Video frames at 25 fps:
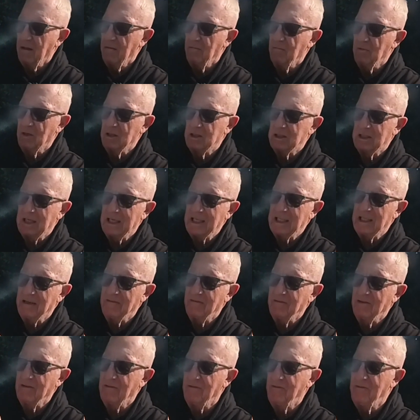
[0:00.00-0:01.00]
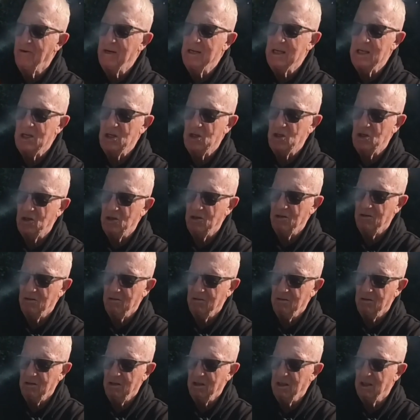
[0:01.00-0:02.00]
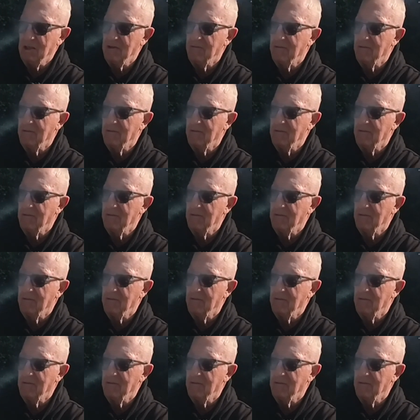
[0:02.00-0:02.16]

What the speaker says: But I say that the finish is